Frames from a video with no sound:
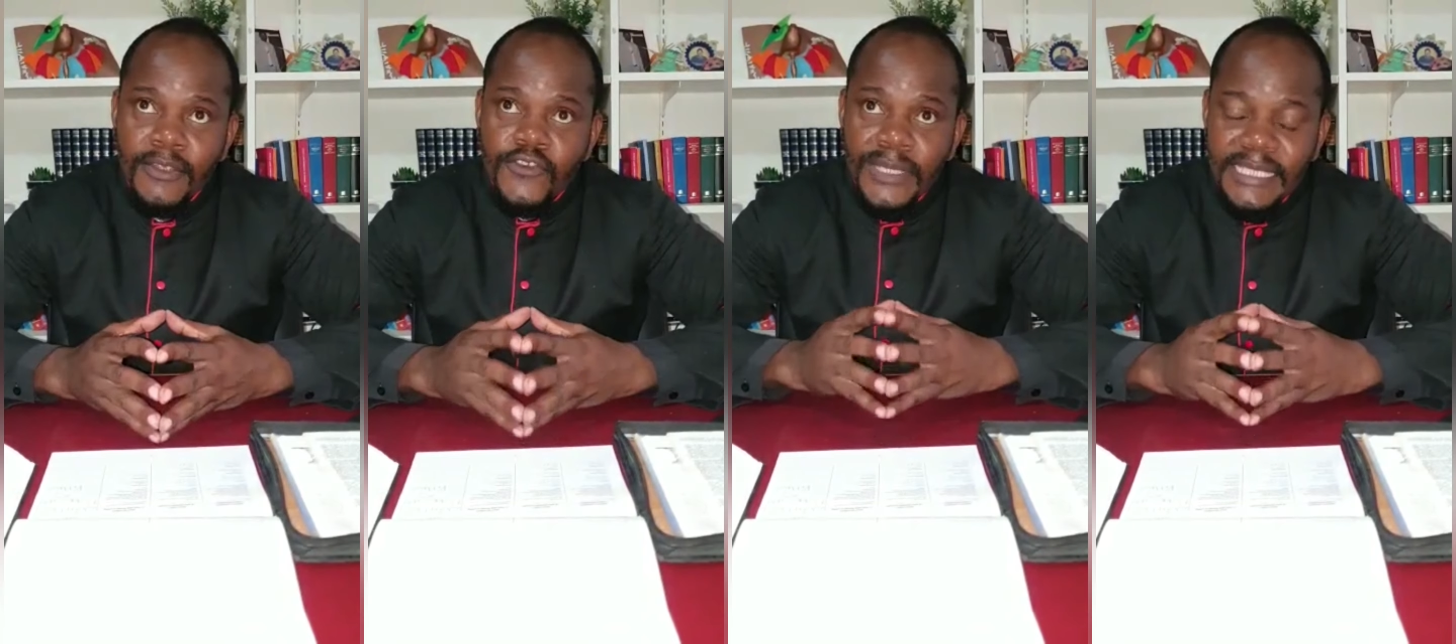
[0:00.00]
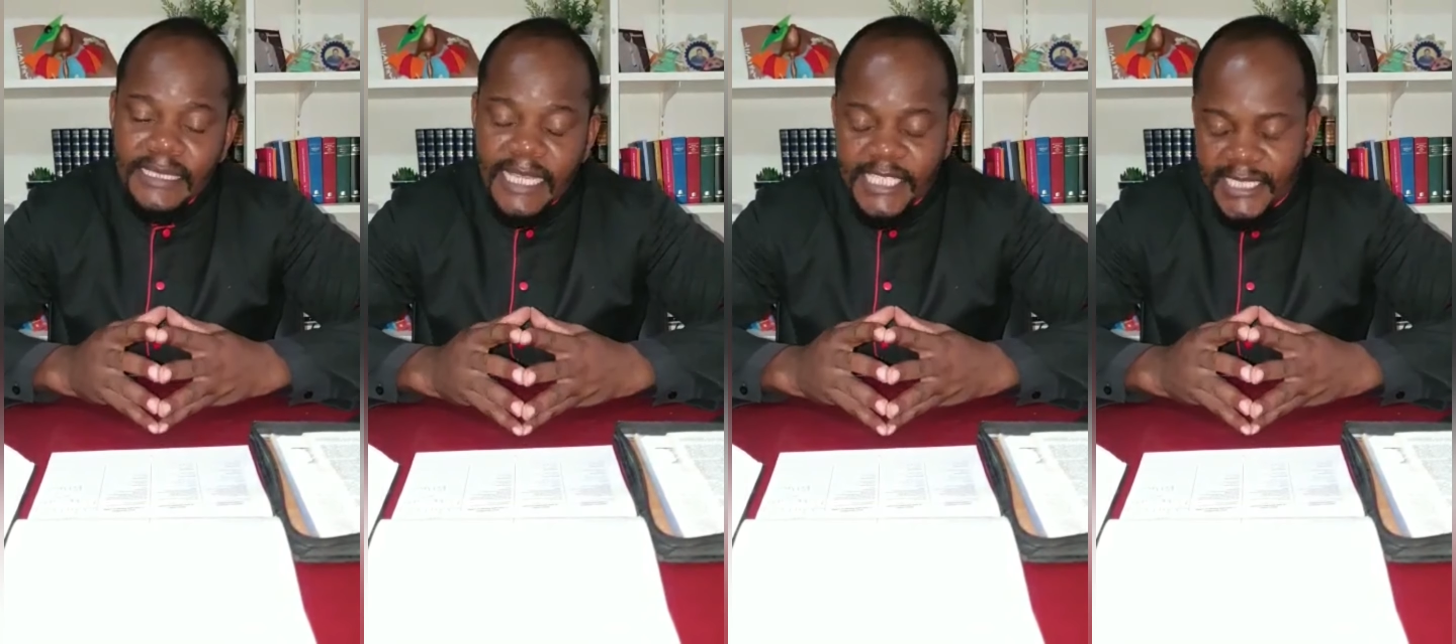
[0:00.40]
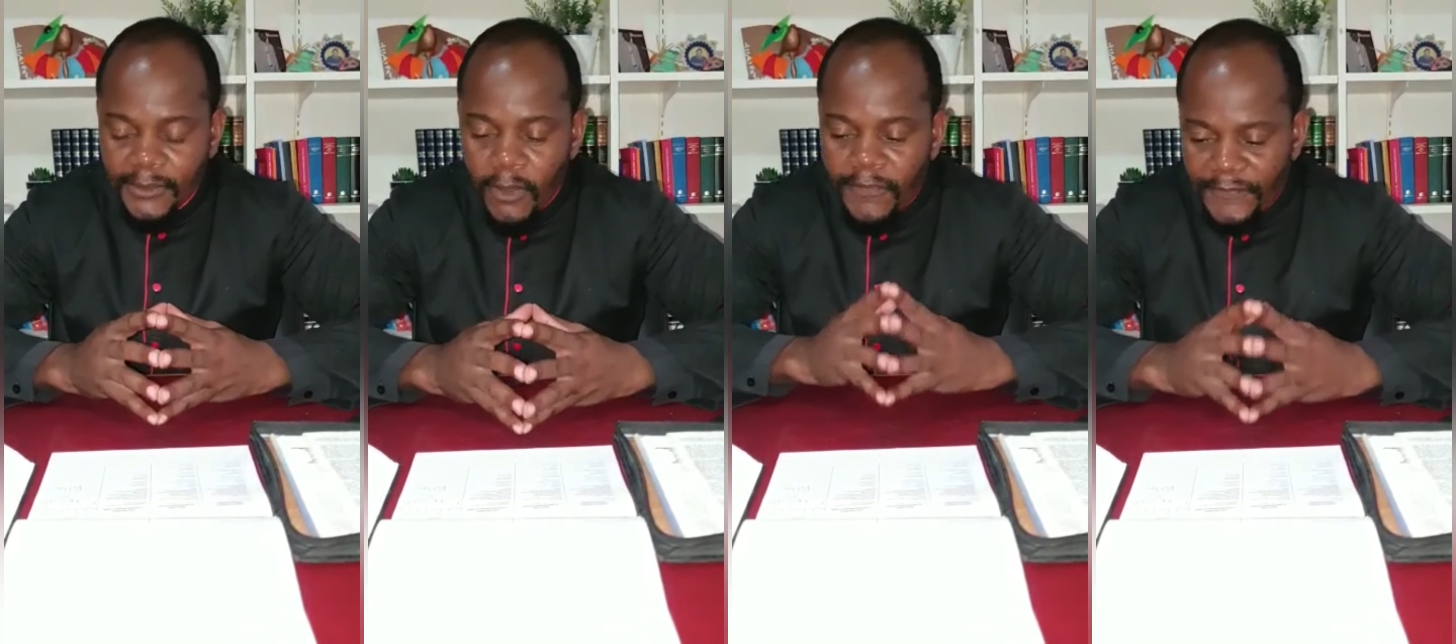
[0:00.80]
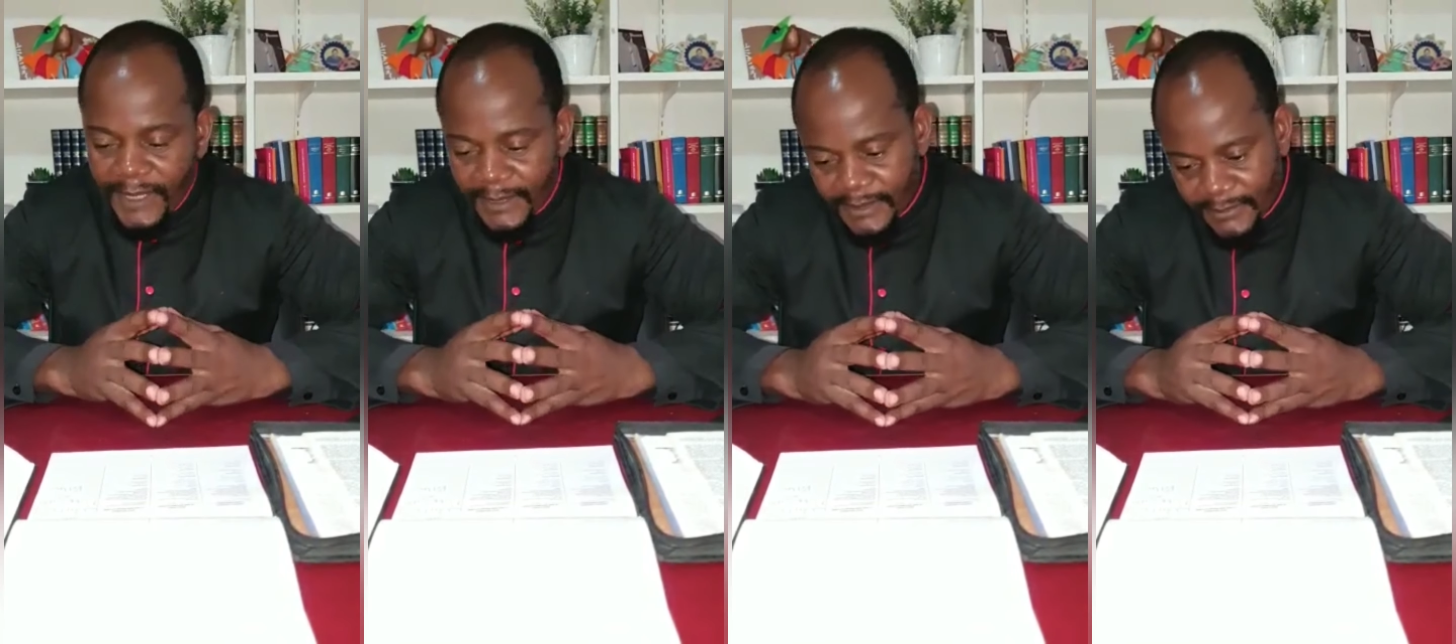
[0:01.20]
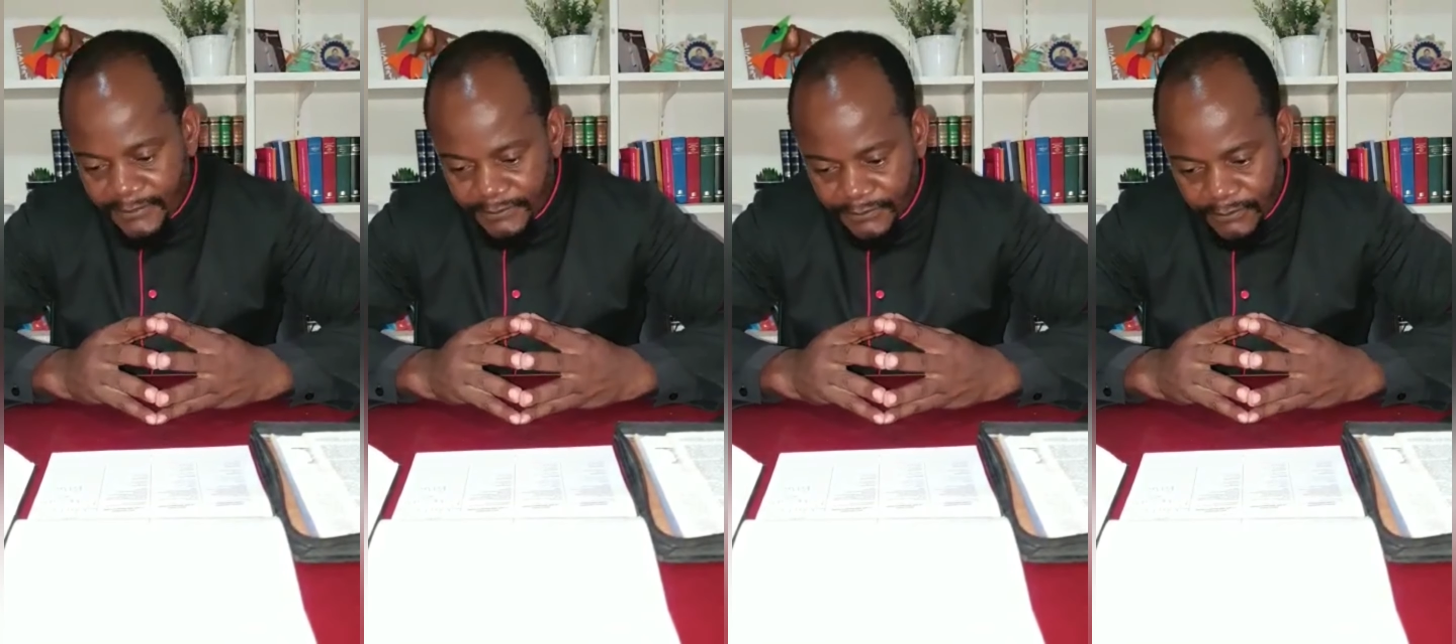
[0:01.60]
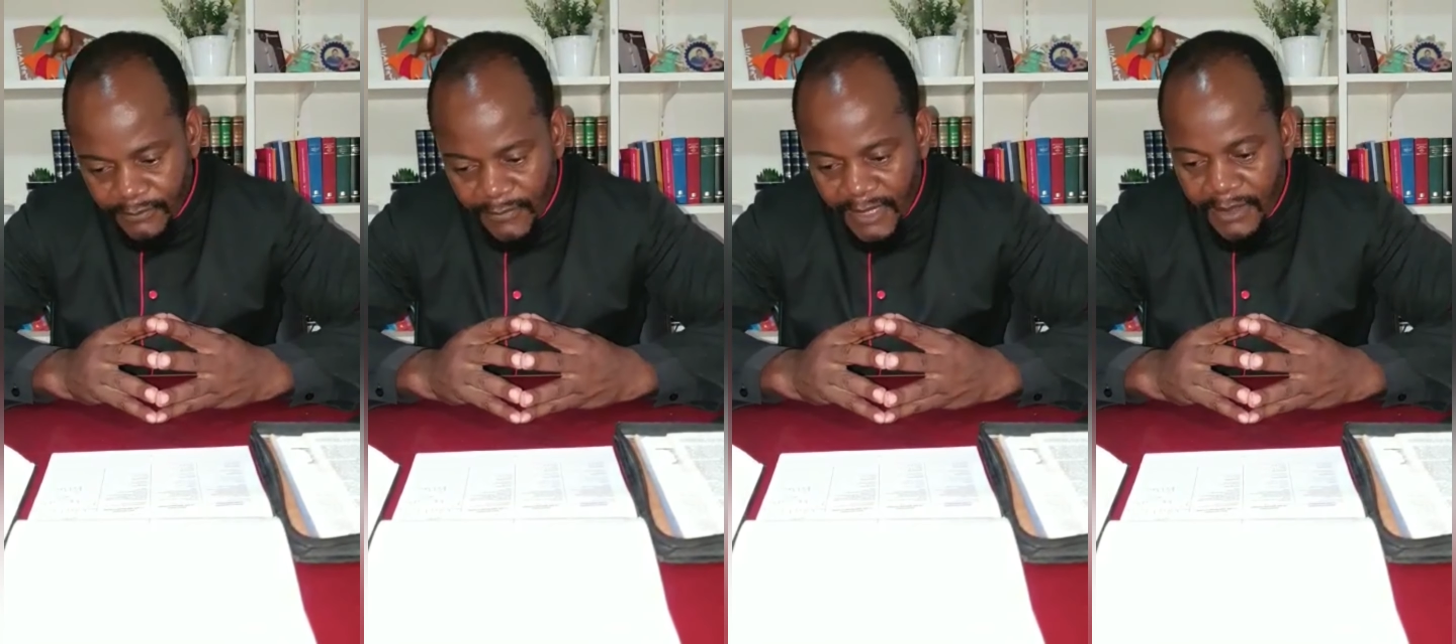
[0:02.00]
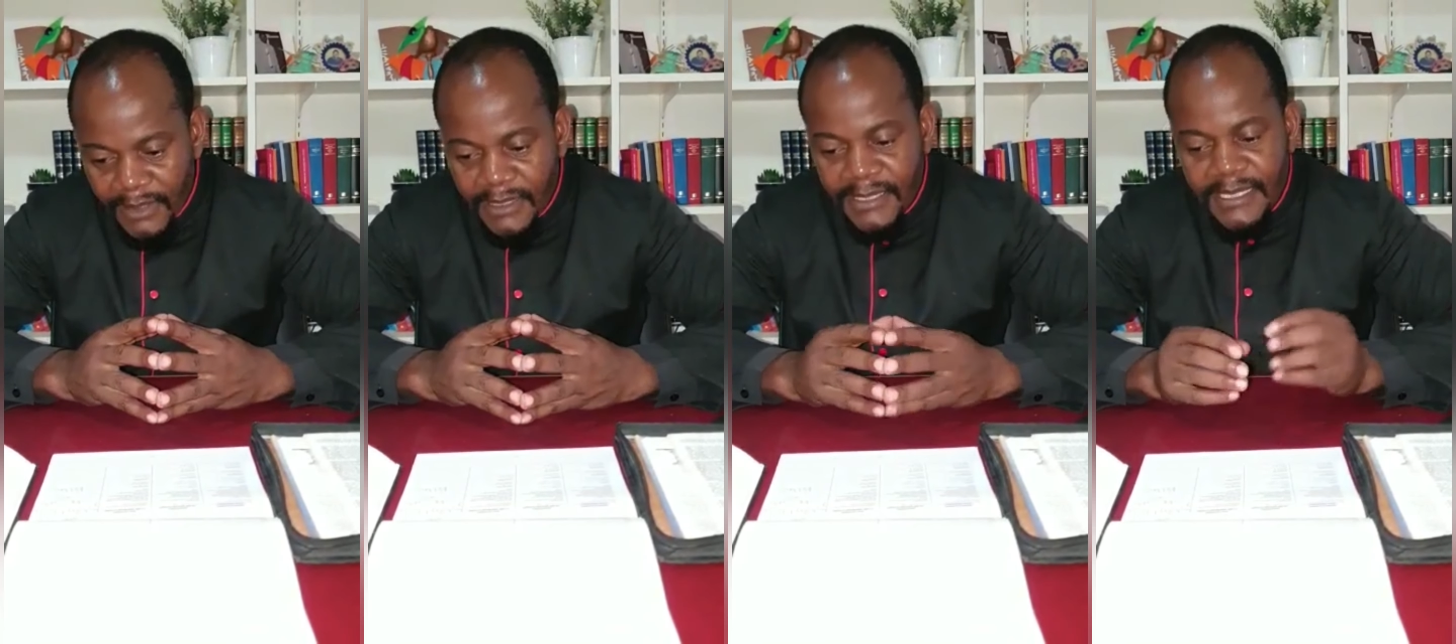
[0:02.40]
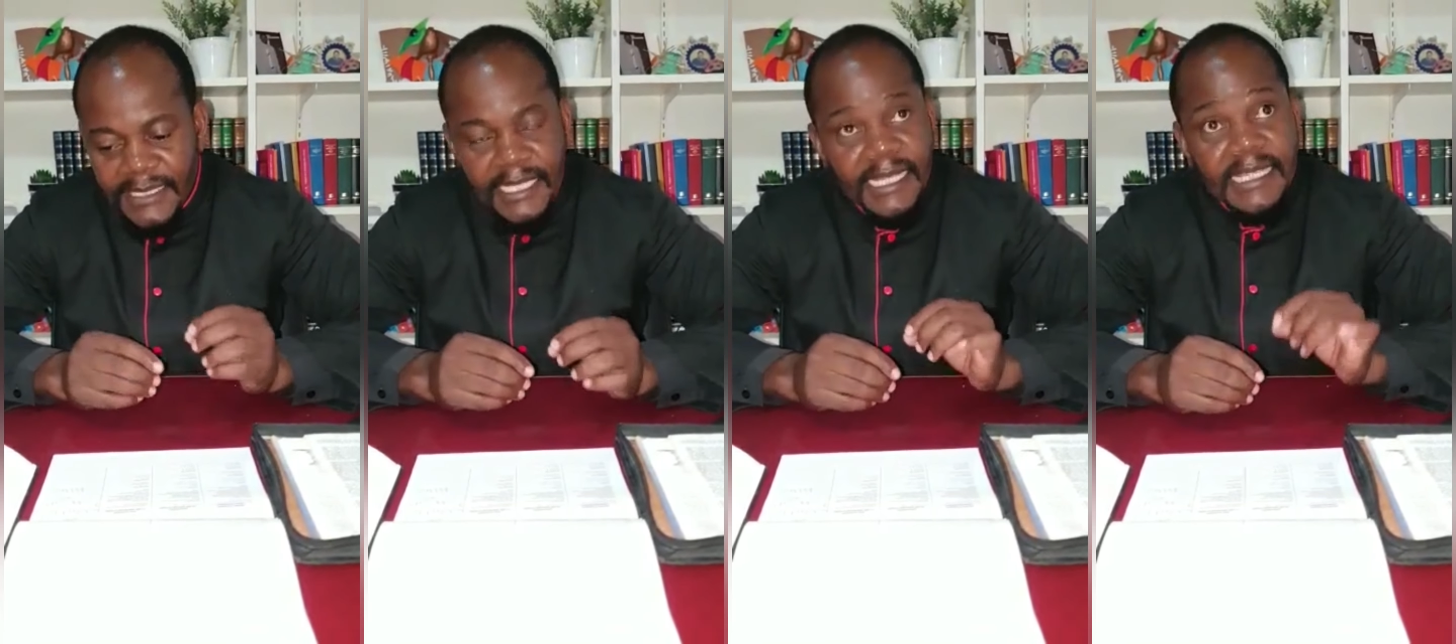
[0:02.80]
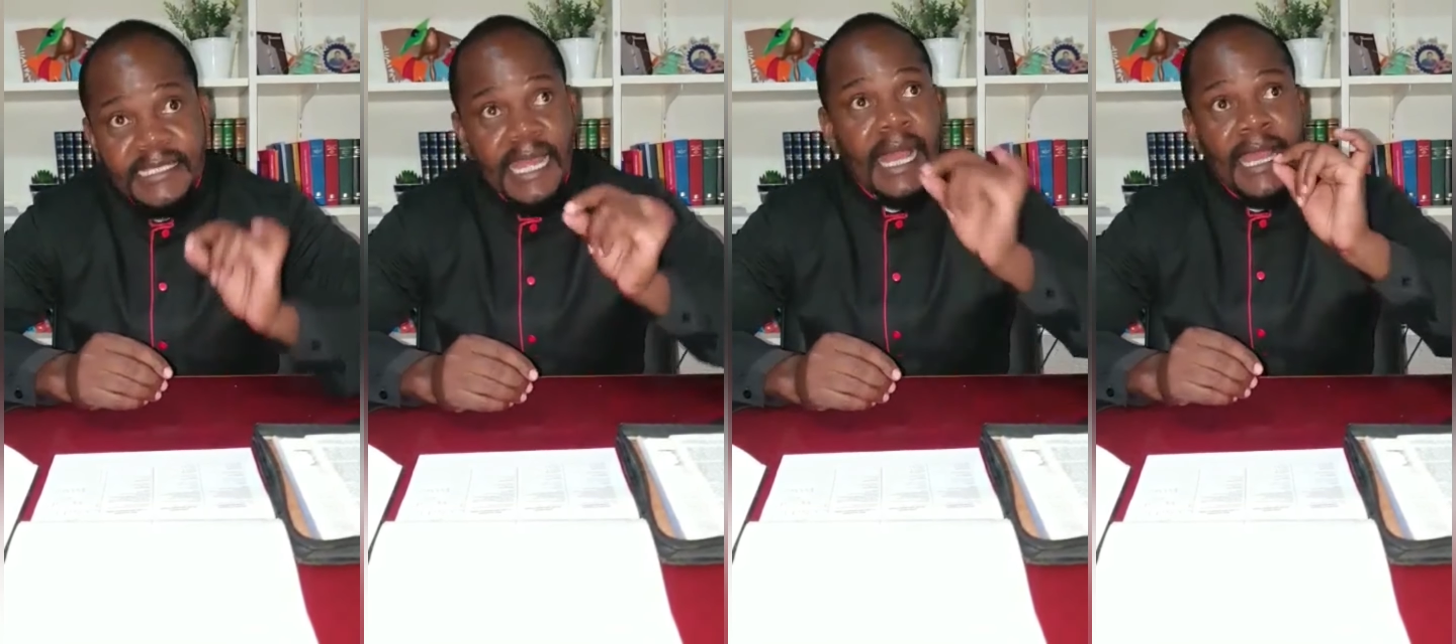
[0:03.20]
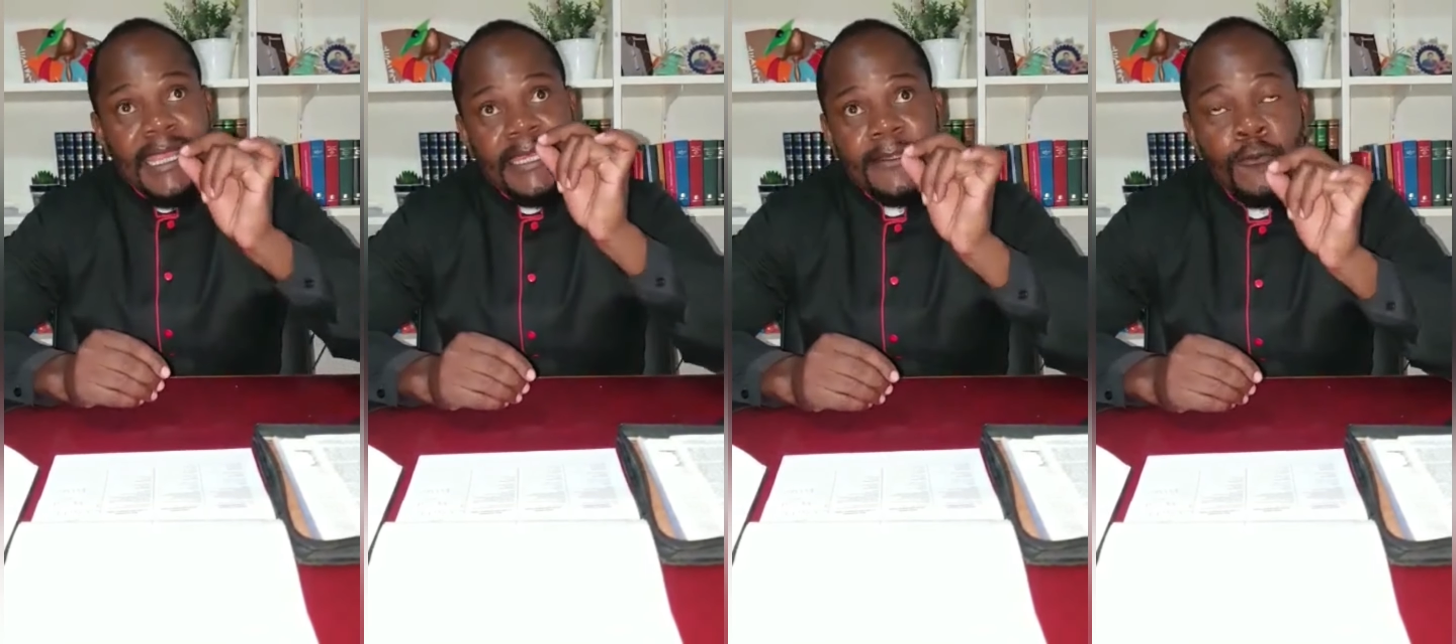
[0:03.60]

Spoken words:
translation of that is tetelestai,